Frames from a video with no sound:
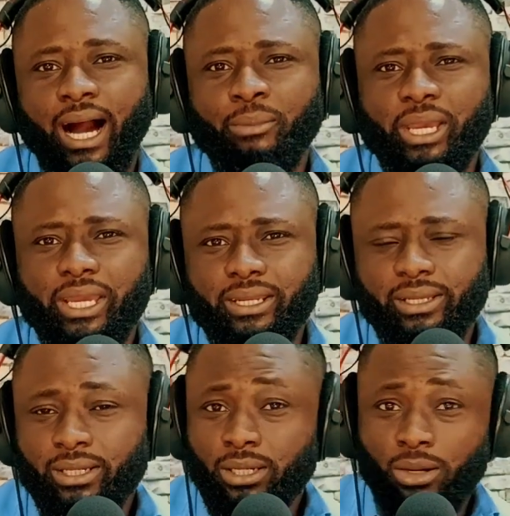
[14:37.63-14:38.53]
I mean,
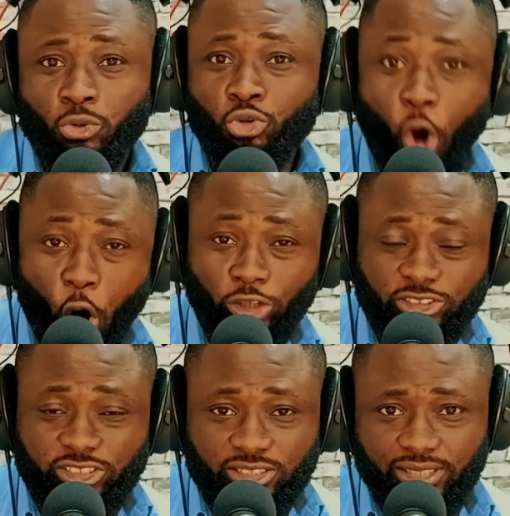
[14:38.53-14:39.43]

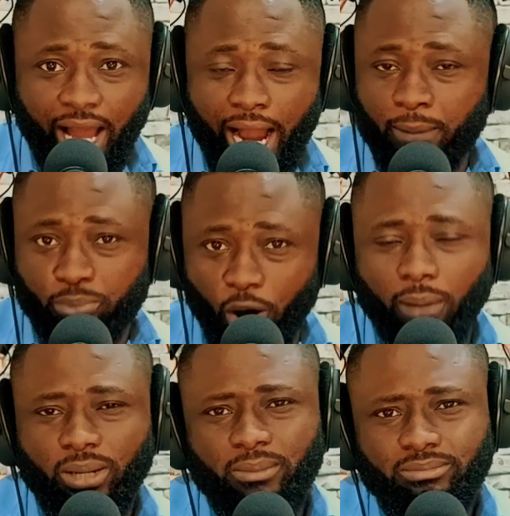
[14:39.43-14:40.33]
roads are a
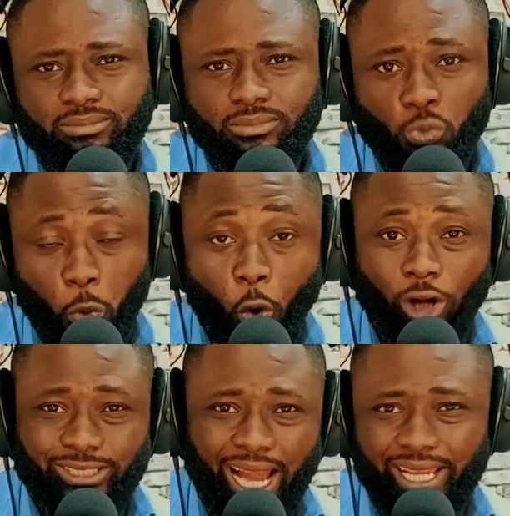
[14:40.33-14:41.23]
problem.
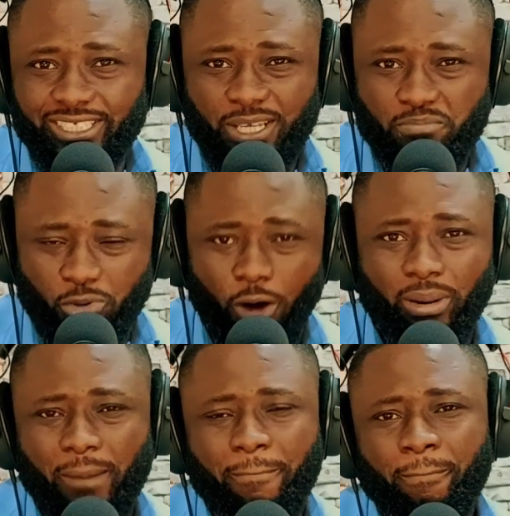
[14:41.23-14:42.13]
Water is a
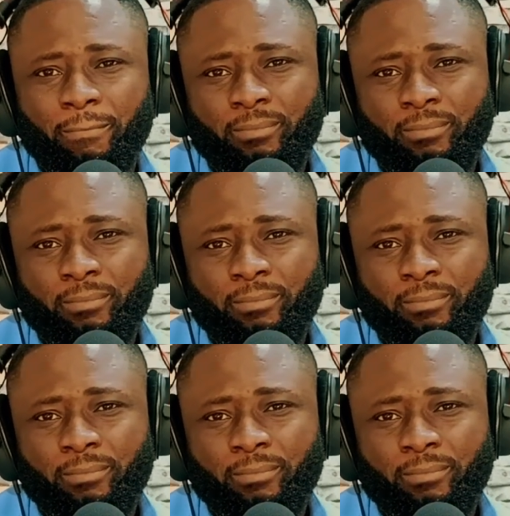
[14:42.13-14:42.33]
problem.